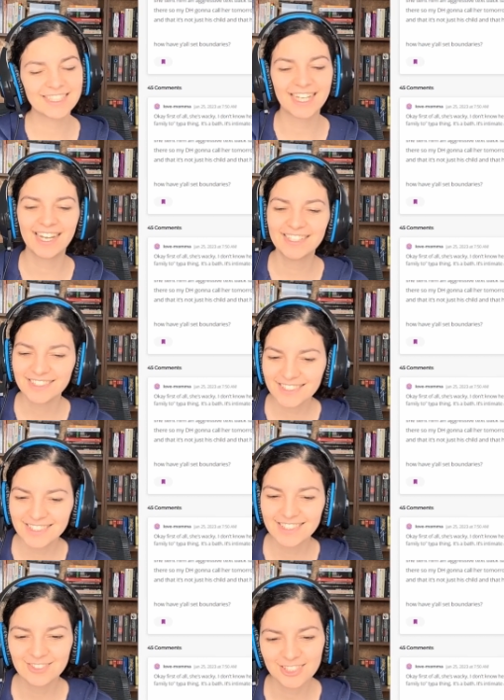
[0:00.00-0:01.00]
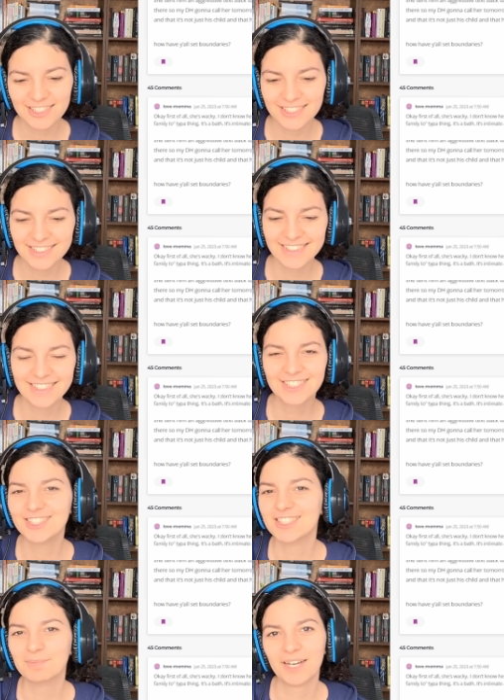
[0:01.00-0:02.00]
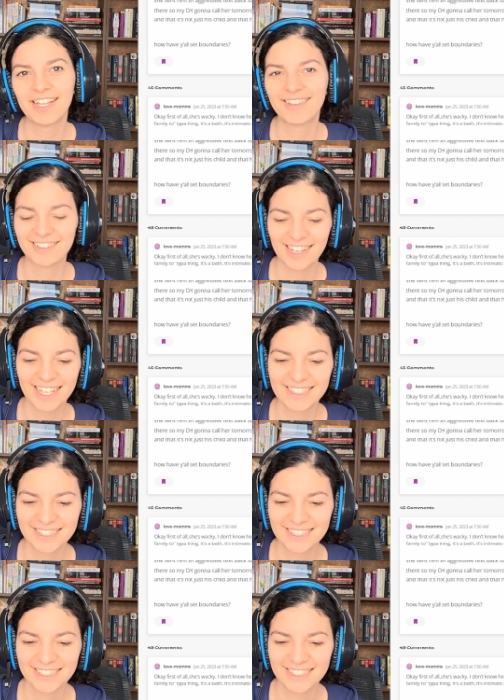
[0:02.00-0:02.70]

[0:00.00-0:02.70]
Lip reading: Like, it's just a bath, guys.